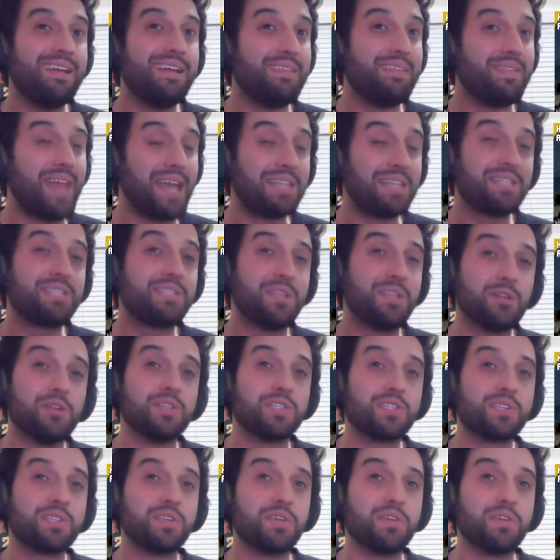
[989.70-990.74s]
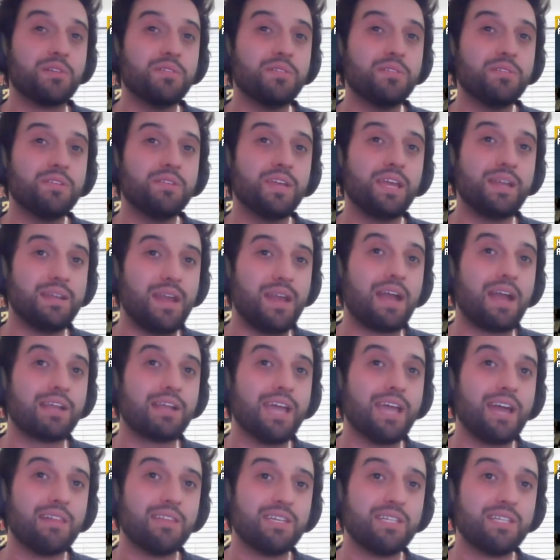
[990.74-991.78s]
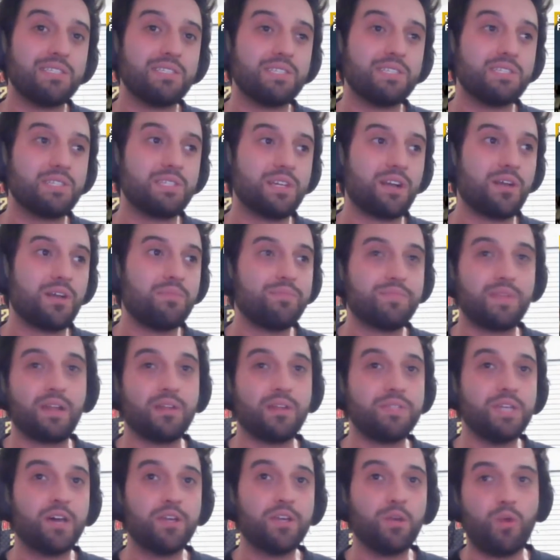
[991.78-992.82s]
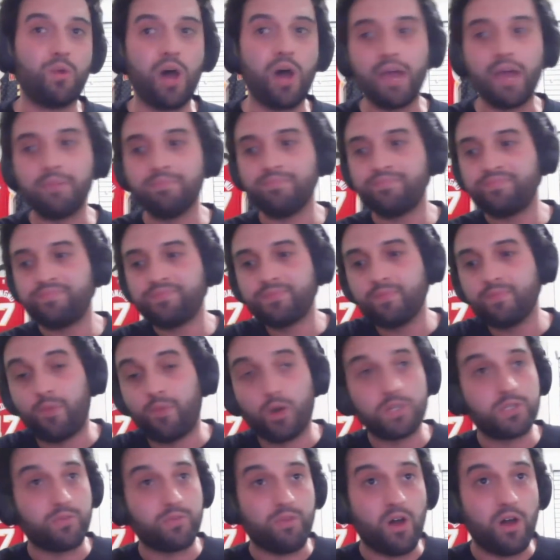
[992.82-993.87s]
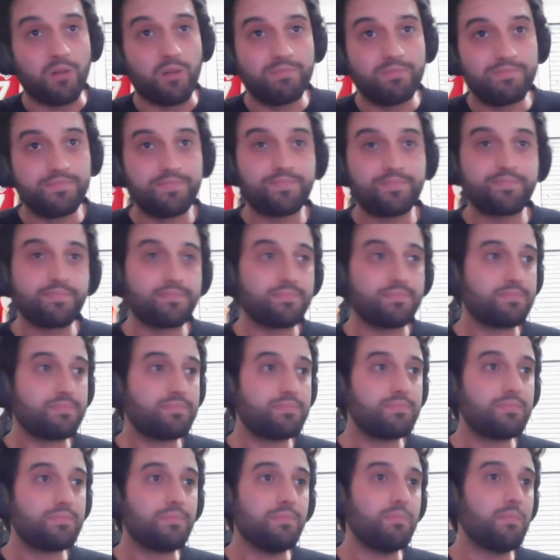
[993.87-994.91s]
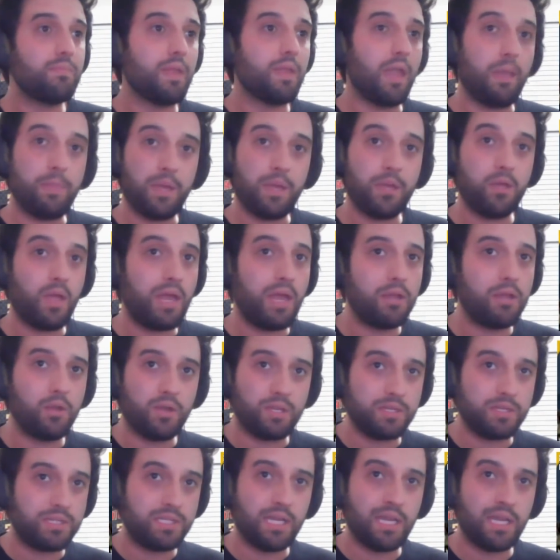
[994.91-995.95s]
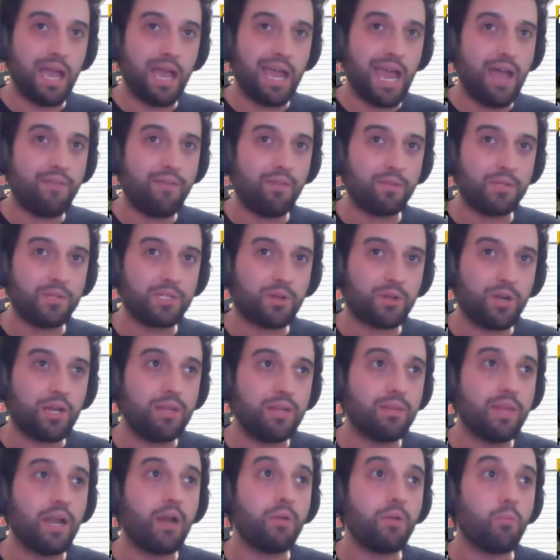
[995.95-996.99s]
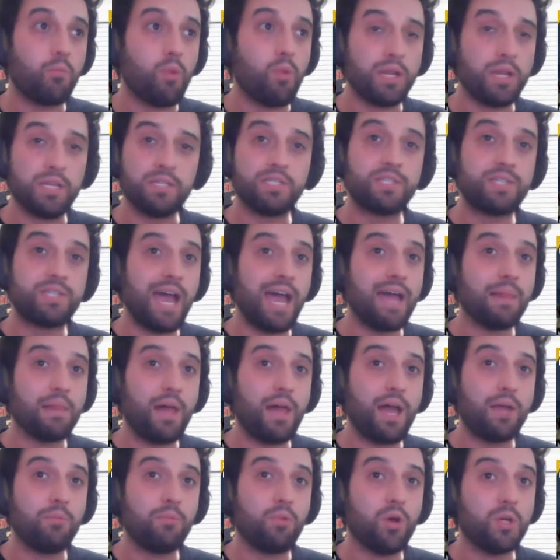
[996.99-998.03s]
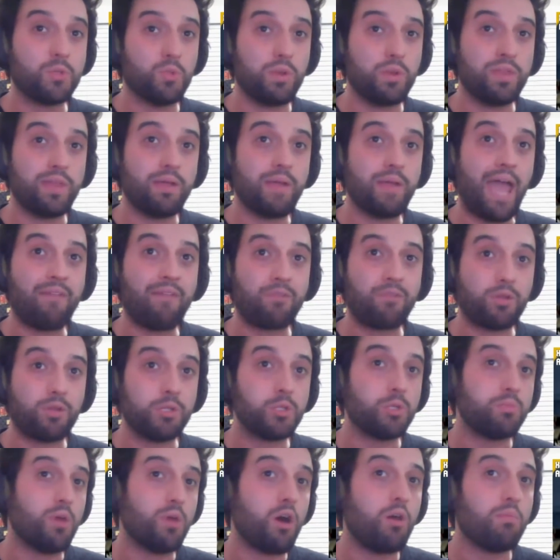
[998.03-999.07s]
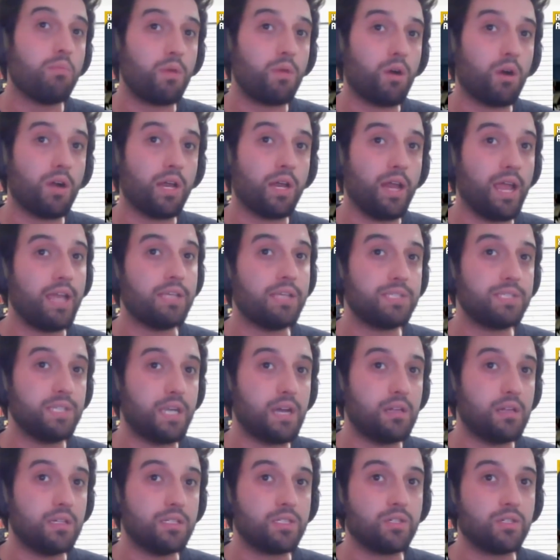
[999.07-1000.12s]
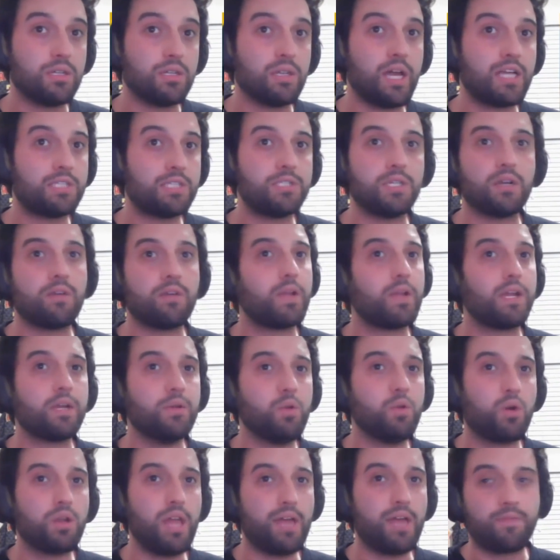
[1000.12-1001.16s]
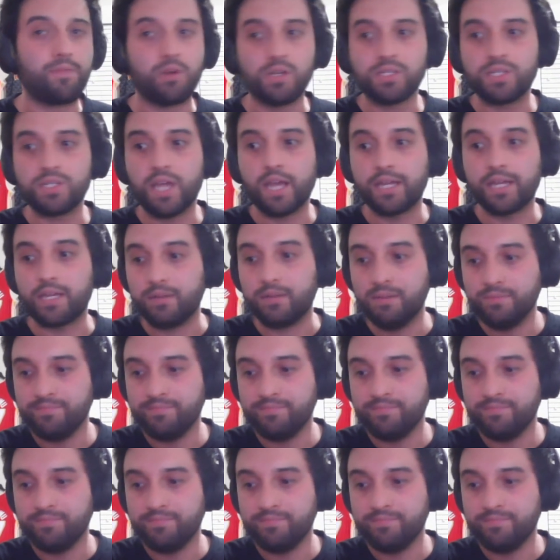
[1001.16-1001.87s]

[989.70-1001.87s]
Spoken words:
That's still a steal in 9-cat leagues this year. And I'll tell you why. First of all, I mean, and you can see I have on the screen there what his stat line was after the Jamal Murray ACL injury last year. Ignore that for a second.